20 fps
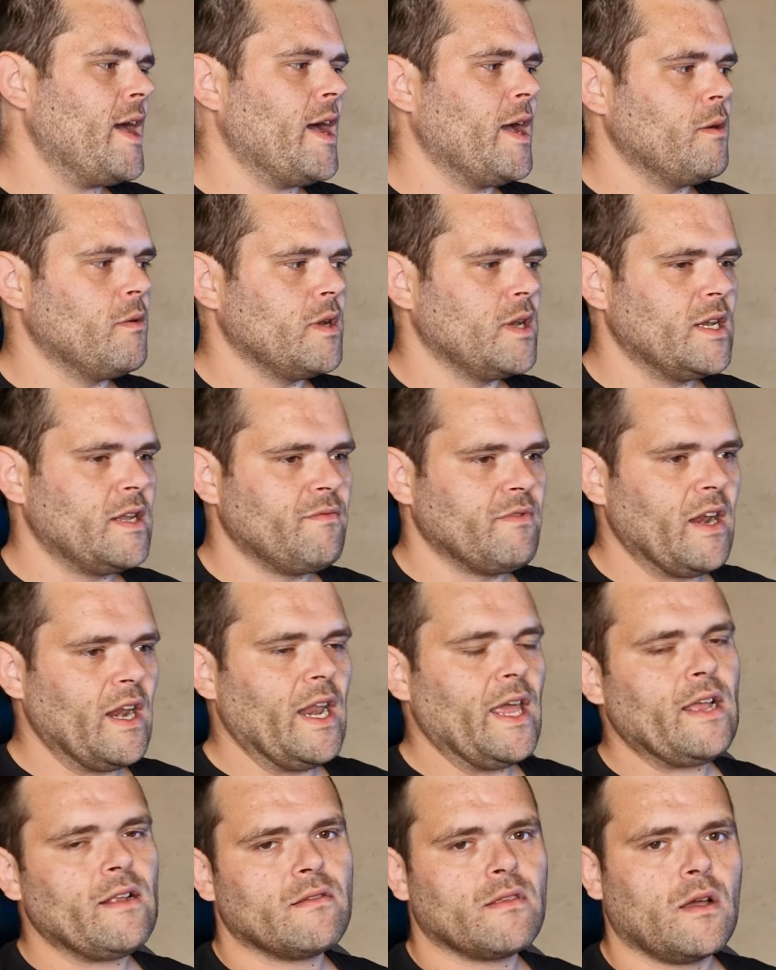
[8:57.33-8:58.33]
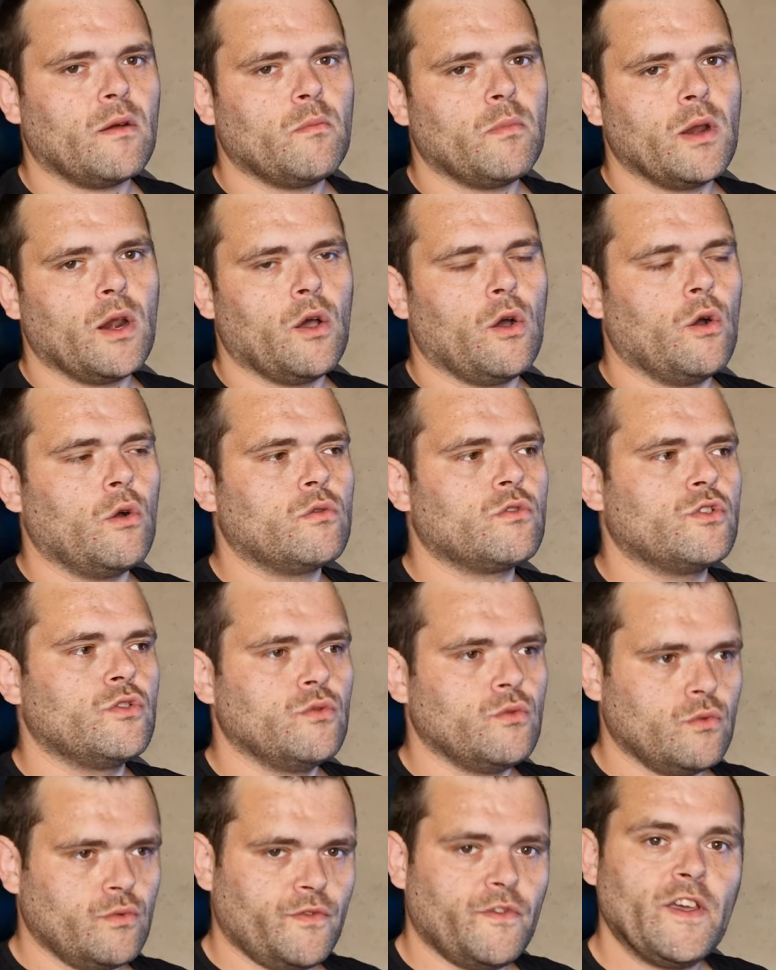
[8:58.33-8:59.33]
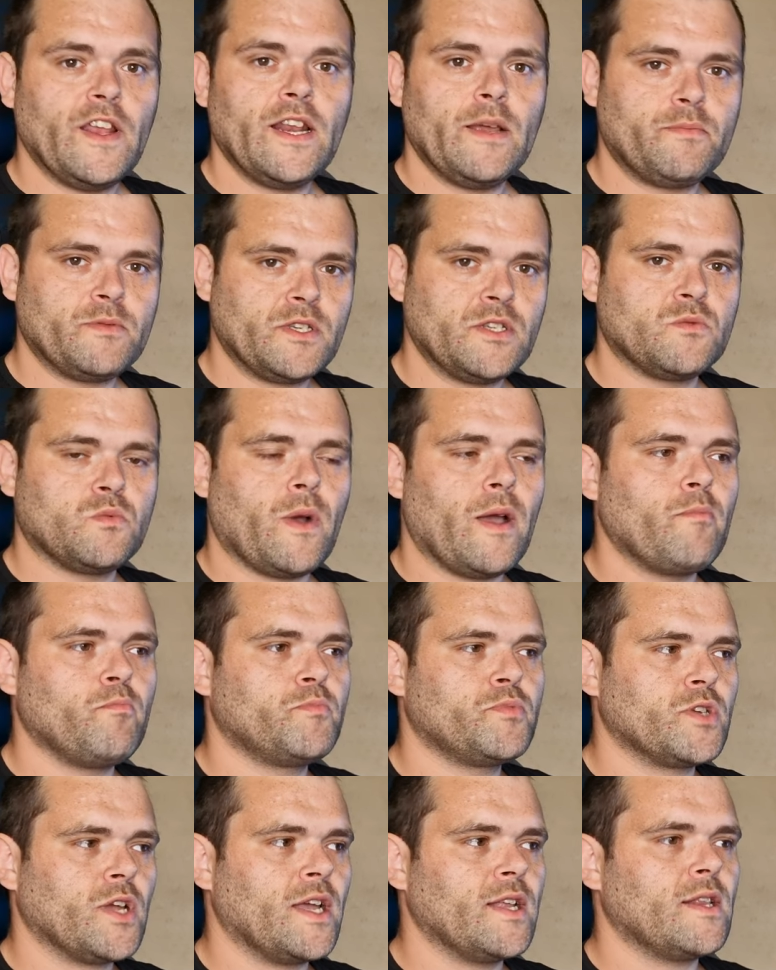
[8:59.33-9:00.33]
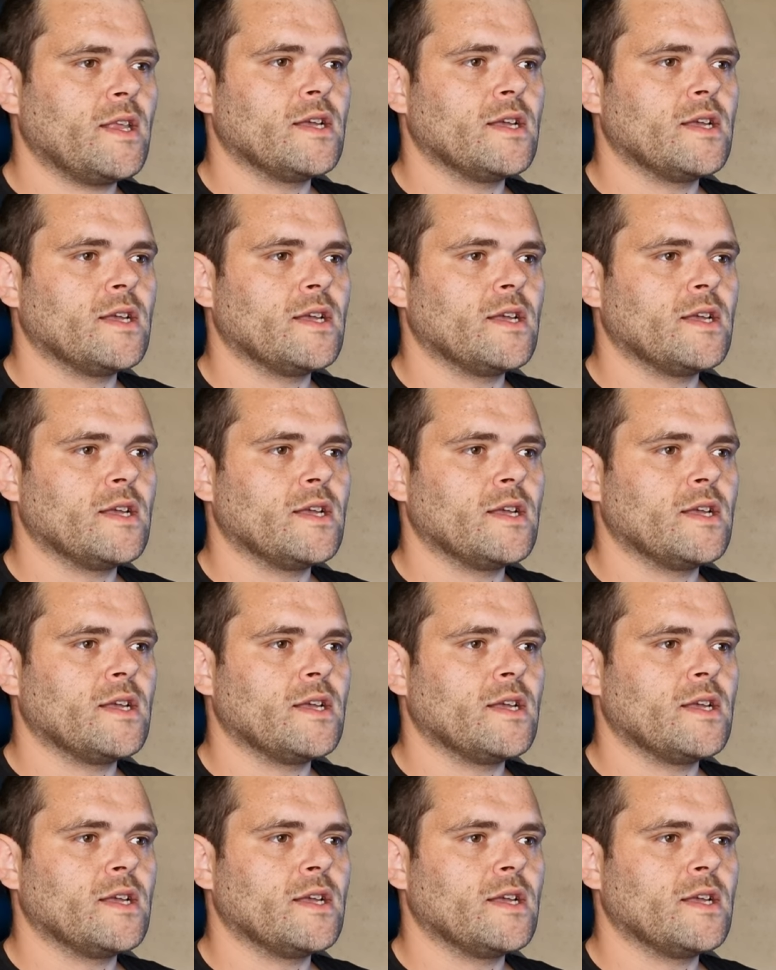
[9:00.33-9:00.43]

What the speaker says: I will leave a link down below to Philips's website,